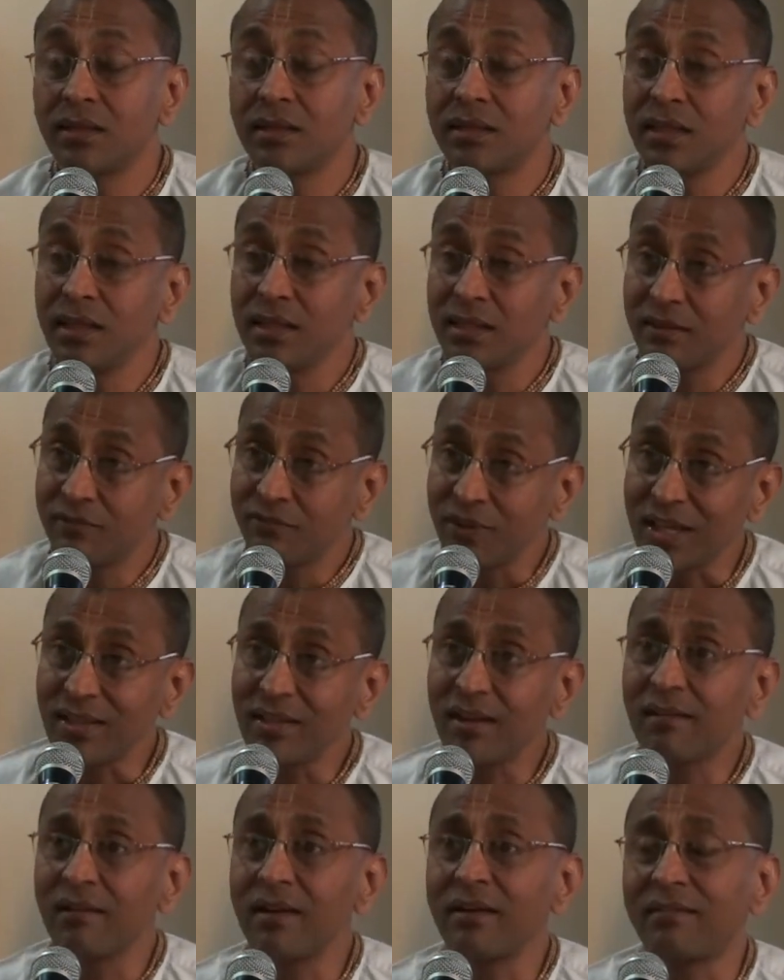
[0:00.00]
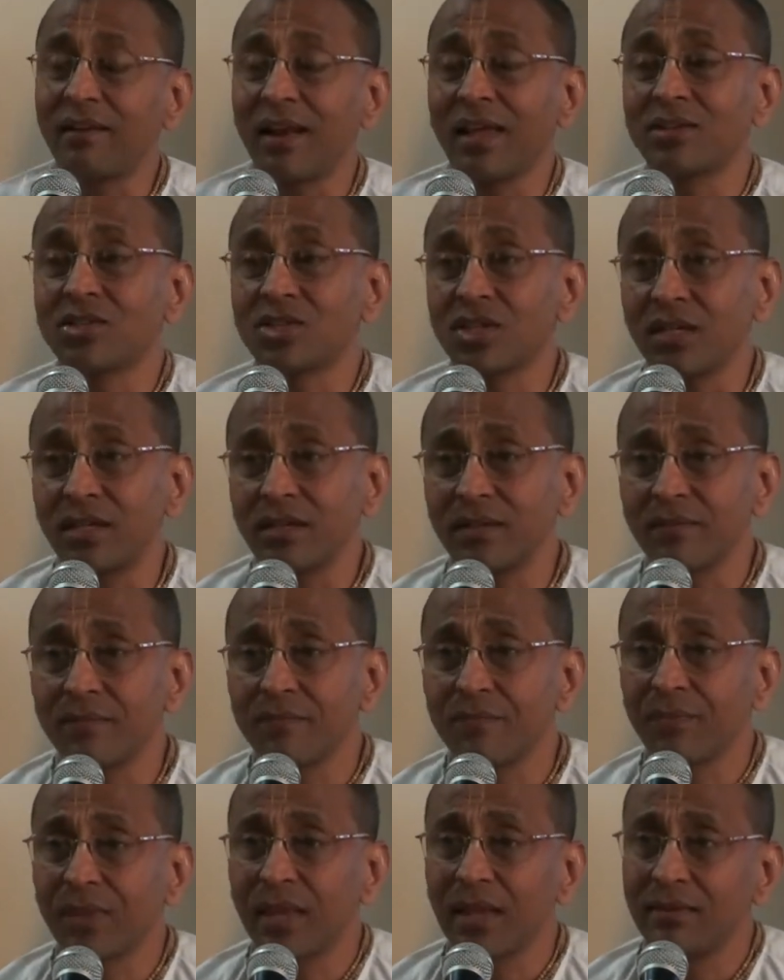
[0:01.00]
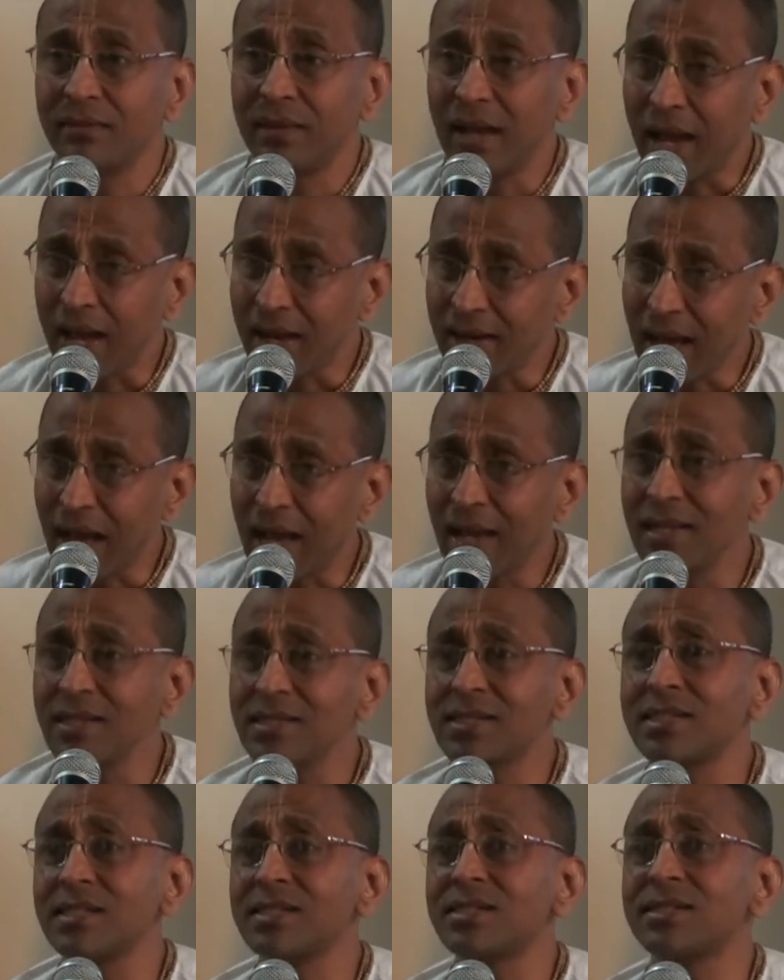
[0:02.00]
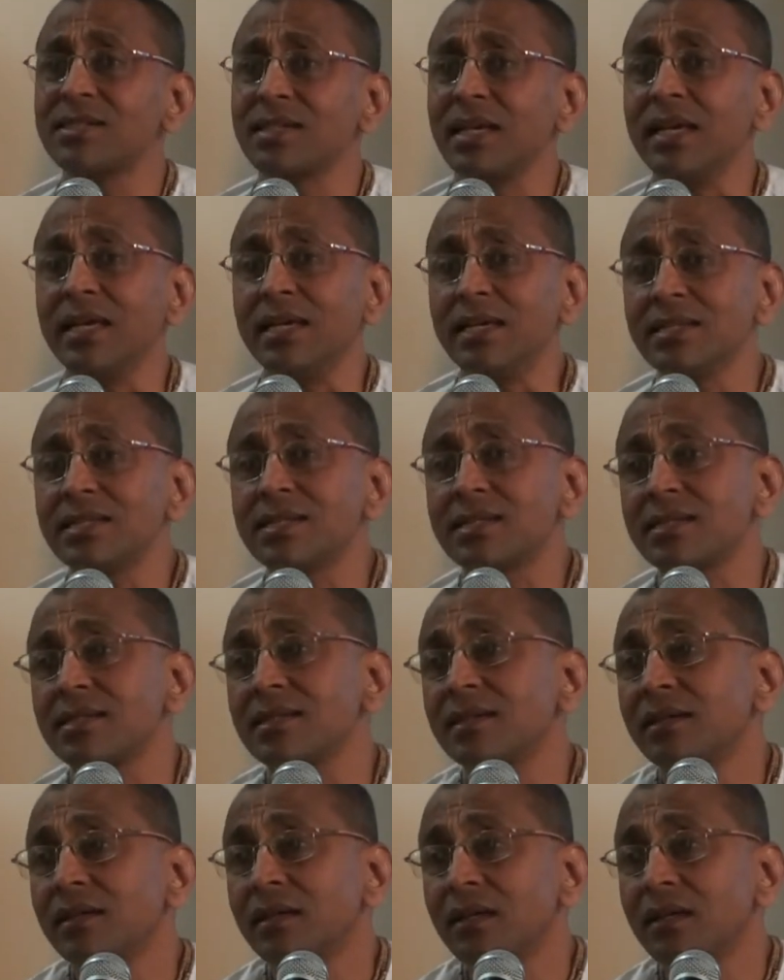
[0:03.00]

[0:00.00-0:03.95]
in the Vedic literature, the analysis is